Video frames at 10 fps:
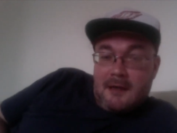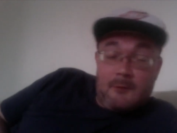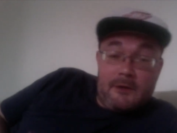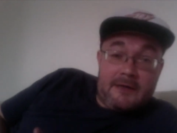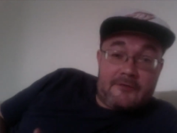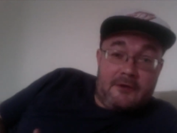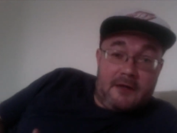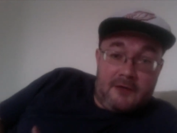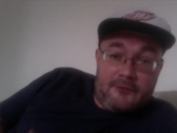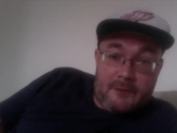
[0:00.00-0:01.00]
one has to
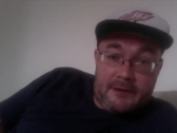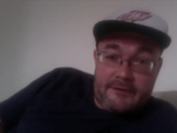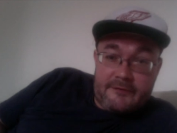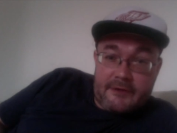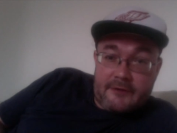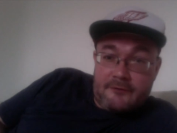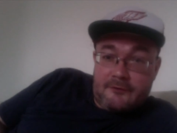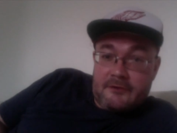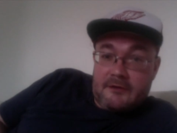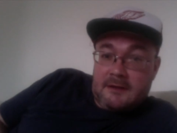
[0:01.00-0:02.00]
laugh about these things,
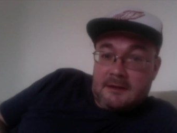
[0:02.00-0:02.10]
obviously.